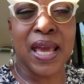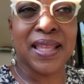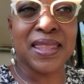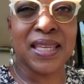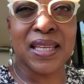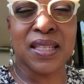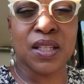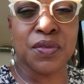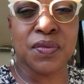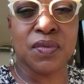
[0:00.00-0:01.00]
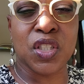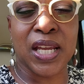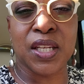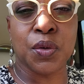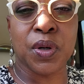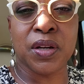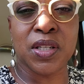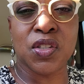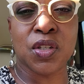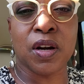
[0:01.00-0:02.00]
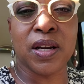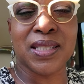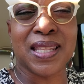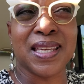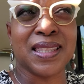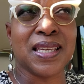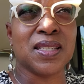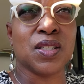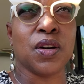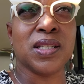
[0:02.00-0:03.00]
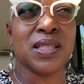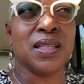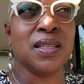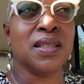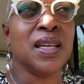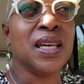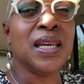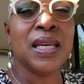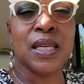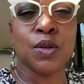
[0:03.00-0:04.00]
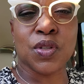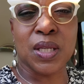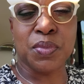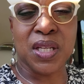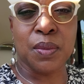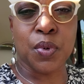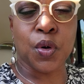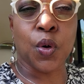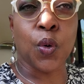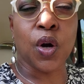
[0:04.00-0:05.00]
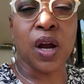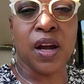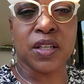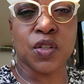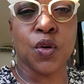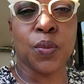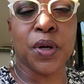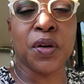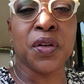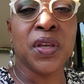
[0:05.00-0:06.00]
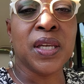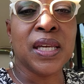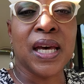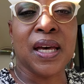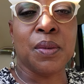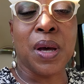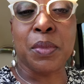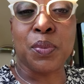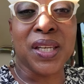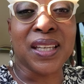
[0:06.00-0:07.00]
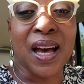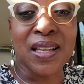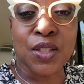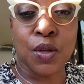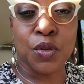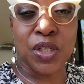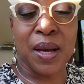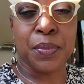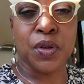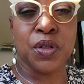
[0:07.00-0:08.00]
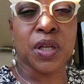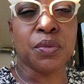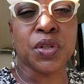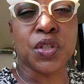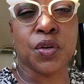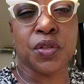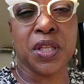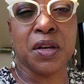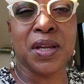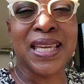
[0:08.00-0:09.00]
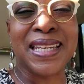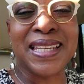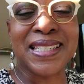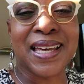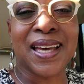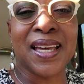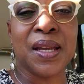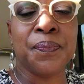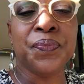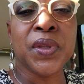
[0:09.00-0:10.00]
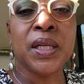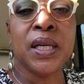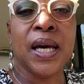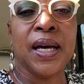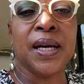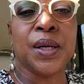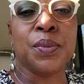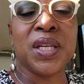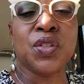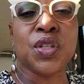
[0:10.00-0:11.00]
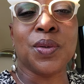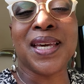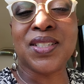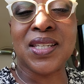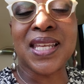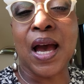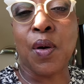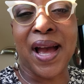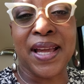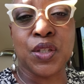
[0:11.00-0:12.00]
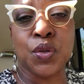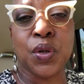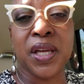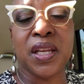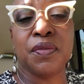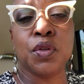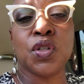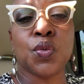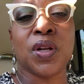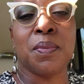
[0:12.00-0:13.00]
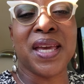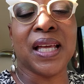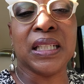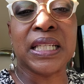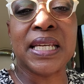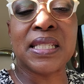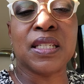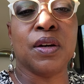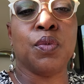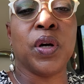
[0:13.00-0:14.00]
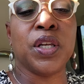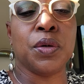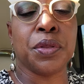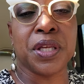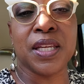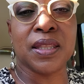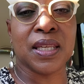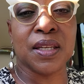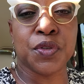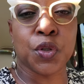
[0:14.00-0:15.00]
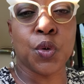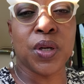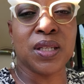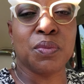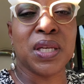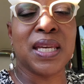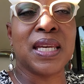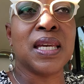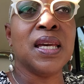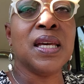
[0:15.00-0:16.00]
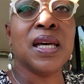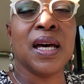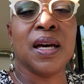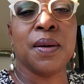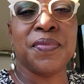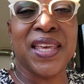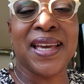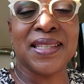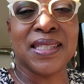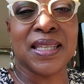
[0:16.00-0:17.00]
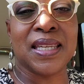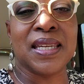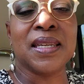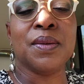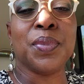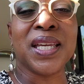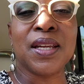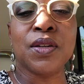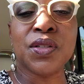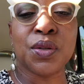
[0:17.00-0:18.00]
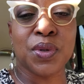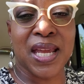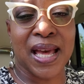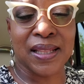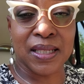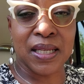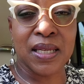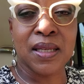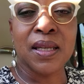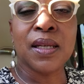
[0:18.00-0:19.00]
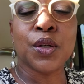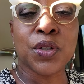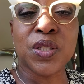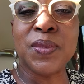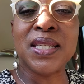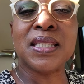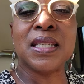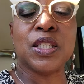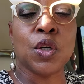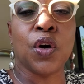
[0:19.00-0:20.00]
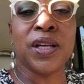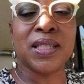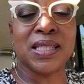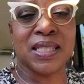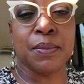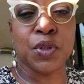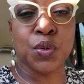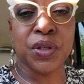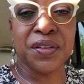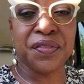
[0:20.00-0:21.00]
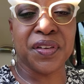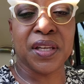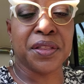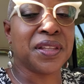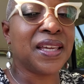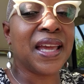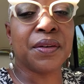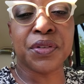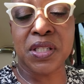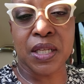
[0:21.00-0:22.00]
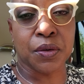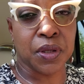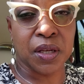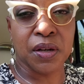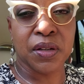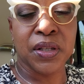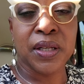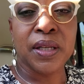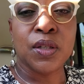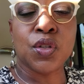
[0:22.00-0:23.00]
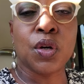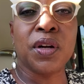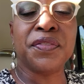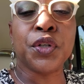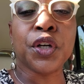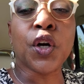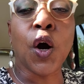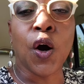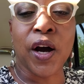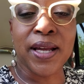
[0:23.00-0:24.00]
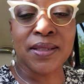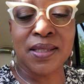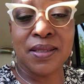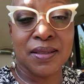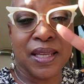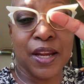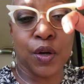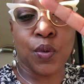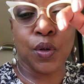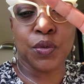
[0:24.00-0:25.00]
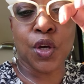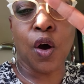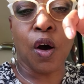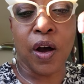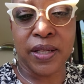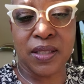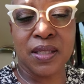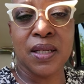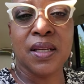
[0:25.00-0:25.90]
at the end of January starts. I think that starts in either September or October. Um, I'm a big Costco shopper. You can return there anytime. Um, and so that's just how I do it. If you just want to make a list of what you think the gifts are going to be, um, that is the key. But here's the reality. Christmas is on December 25th every single year. So if you're caught, air quotes caught,